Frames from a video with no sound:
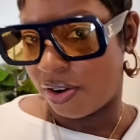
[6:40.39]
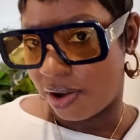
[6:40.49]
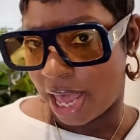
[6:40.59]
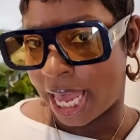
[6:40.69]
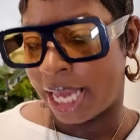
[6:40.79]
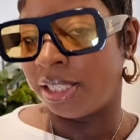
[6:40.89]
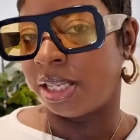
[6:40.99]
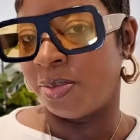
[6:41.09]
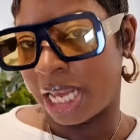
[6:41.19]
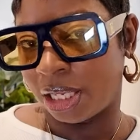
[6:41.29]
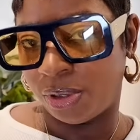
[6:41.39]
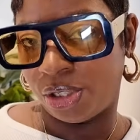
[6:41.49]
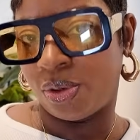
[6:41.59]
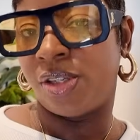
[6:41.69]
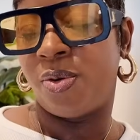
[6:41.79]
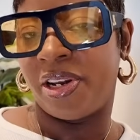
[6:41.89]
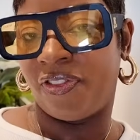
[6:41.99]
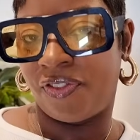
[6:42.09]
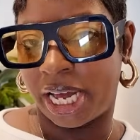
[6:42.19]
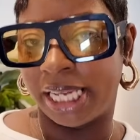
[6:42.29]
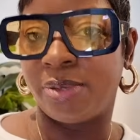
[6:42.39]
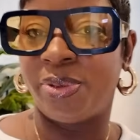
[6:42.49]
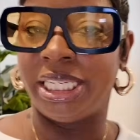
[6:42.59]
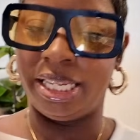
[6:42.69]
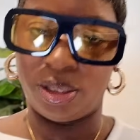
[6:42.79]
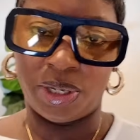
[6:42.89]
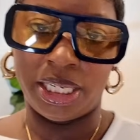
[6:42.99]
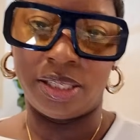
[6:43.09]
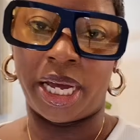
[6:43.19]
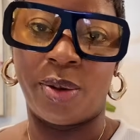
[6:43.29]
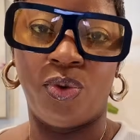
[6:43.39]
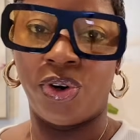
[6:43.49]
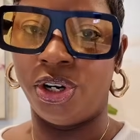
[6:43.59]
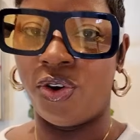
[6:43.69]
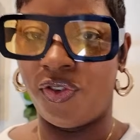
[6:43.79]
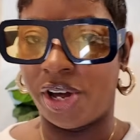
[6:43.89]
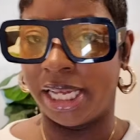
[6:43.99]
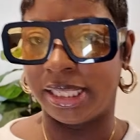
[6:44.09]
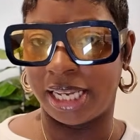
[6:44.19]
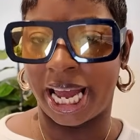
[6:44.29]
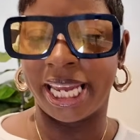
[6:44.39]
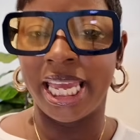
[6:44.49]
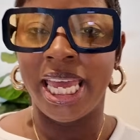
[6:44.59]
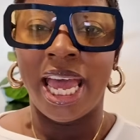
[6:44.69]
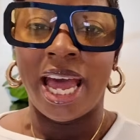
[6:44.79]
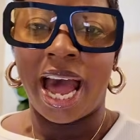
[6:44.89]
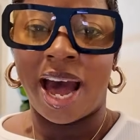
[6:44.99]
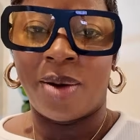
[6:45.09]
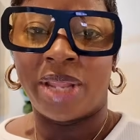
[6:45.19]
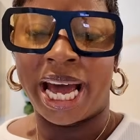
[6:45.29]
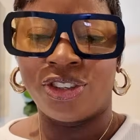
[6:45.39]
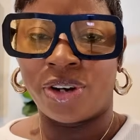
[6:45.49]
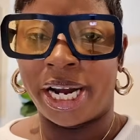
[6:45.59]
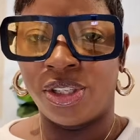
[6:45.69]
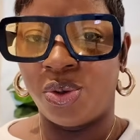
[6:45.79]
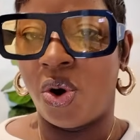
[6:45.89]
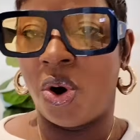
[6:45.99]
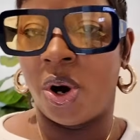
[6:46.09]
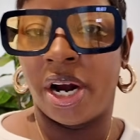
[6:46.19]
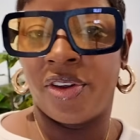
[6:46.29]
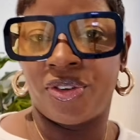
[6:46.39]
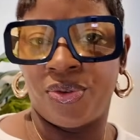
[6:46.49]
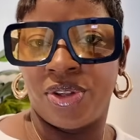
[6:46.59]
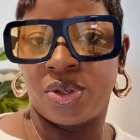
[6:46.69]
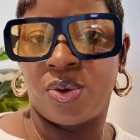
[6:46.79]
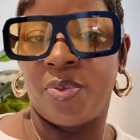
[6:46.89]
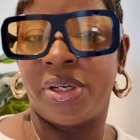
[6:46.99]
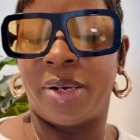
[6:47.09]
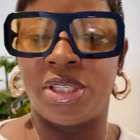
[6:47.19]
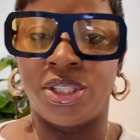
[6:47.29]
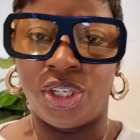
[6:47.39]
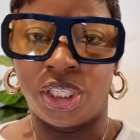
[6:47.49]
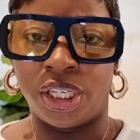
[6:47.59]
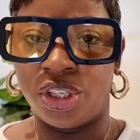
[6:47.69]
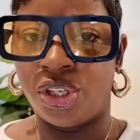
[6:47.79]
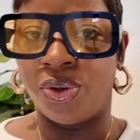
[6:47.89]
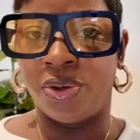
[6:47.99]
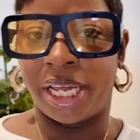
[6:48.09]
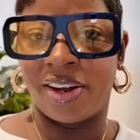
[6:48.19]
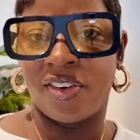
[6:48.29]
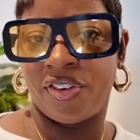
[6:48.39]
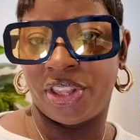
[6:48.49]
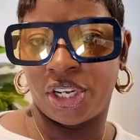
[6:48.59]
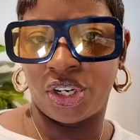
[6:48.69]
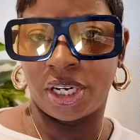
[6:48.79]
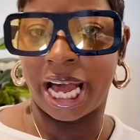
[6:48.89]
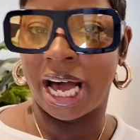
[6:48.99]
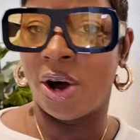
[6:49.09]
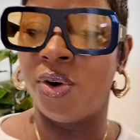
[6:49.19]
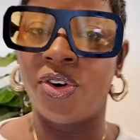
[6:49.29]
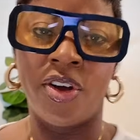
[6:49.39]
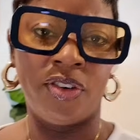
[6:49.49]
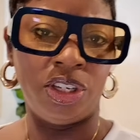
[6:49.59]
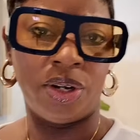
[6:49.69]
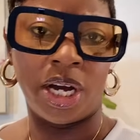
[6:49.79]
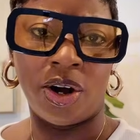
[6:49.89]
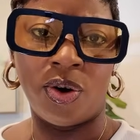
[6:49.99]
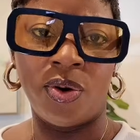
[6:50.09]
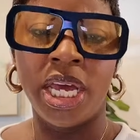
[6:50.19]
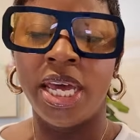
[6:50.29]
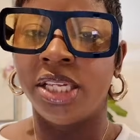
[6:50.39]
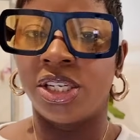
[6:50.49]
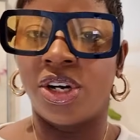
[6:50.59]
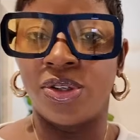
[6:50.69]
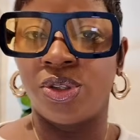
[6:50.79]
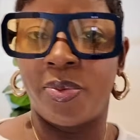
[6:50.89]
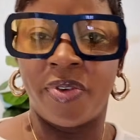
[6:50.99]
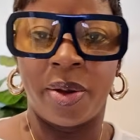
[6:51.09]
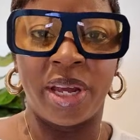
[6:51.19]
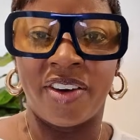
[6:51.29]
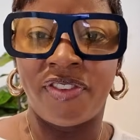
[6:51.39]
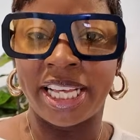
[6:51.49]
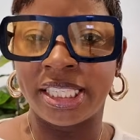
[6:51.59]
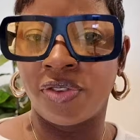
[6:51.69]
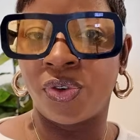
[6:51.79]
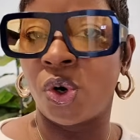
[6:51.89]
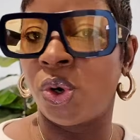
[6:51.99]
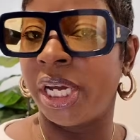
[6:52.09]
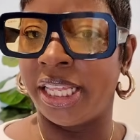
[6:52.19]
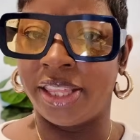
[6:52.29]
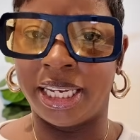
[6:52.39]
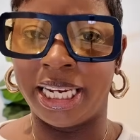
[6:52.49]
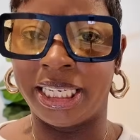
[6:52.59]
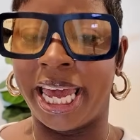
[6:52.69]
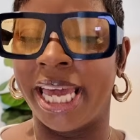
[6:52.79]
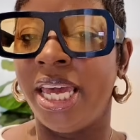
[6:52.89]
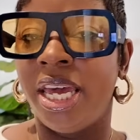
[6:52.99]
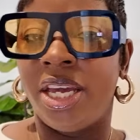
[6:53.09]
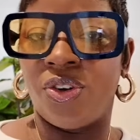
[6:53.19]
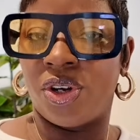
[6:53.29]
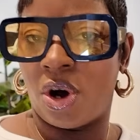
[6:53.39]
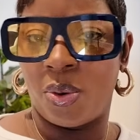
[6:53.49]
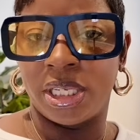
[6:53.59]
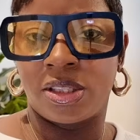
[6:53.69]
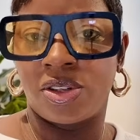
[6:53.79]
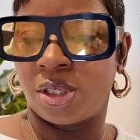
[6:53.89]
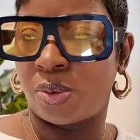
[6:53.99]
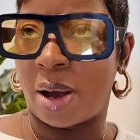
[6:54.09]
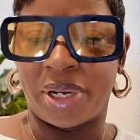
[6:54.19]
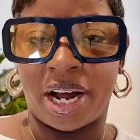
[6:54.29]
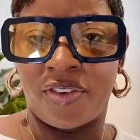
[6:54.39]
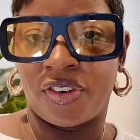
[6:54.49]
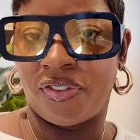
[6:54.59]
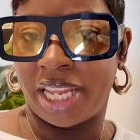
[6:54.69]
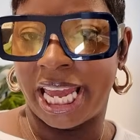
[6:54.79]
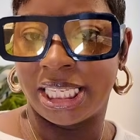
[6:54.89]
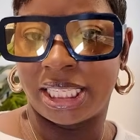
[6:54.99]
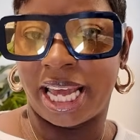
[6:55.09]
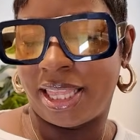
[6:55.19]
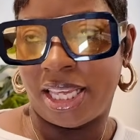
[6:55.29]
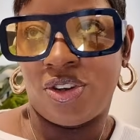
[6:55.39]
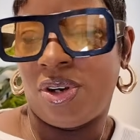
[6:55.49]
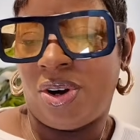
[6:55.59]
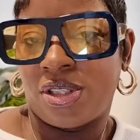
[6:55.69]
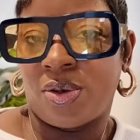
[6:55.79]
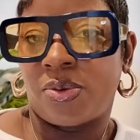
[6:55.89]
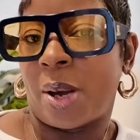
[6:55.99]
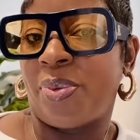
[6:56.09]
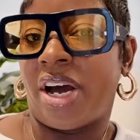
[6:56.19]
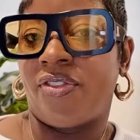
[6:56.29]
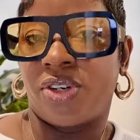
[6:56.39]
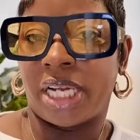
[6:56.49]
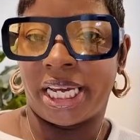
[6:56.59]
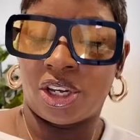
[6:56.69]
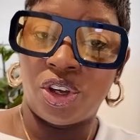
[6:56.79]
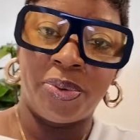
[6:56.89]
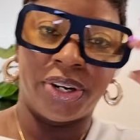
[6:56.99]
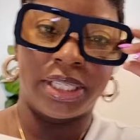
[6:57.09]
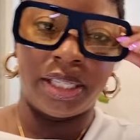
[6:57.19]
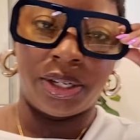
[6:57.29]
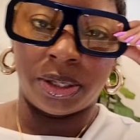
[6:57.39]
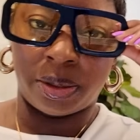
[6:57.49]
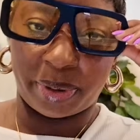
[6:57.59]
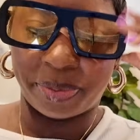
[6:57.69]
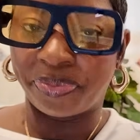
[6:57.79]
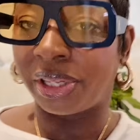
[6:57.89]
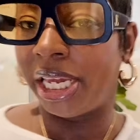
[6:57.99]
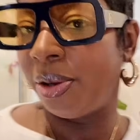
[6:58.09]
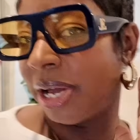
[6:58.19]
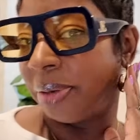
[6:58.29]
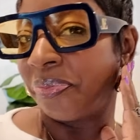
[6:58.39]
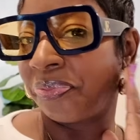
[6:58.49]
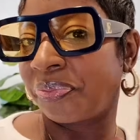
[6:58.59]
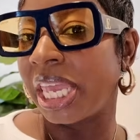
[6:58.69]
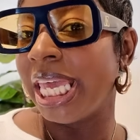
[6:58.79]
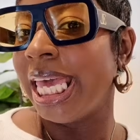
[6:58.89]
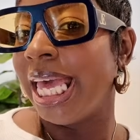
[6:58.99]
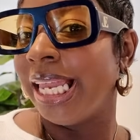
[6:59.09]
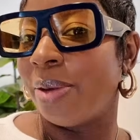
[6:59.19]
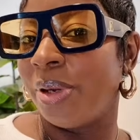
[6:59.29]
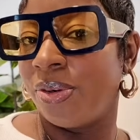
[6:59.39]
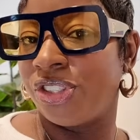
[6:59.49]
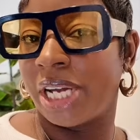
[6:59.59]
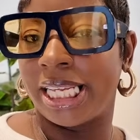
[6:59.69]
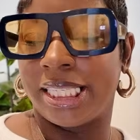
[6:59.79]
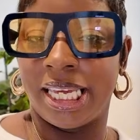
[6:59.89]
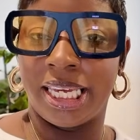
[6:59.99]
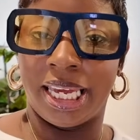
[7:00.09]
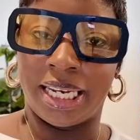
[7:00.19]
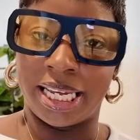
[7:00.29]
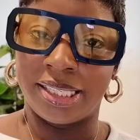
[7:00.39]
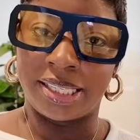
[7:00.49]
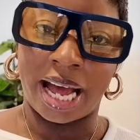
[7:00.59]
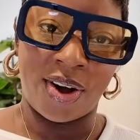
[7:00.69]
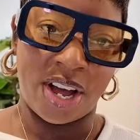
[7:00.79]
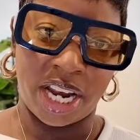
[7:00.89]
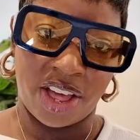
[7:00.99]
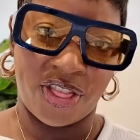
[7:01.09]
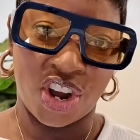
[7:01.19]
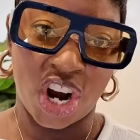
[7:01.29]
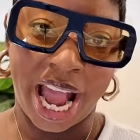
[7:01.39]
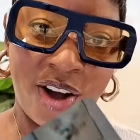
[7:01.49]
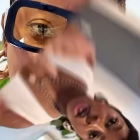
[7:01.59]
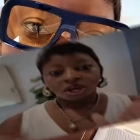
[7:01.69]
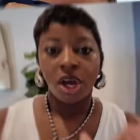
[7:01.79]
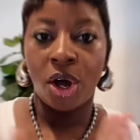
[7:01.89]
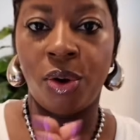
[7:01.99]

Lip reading: Okay, sometimes we do a little bit of fuss, but this one is like more no fuss. Like I'm not trying too hard, throw this on, but I'm still looking cute, like for the cookout, you know, to go to maybe a festival, anything like that. You can always swap it out for flats. I think you can also swap it out for like a cute pair of sneakers. But anyway, let me know what you guys think, and let's style another outfit.